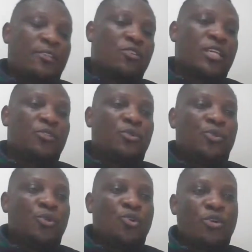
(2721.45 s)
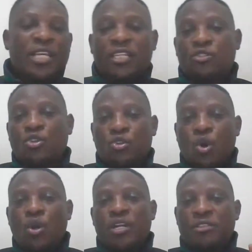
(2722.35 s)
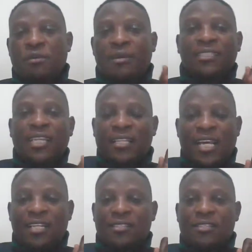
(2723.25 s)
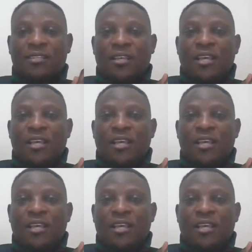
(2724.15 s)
so that you know that it's not only thematic analysis.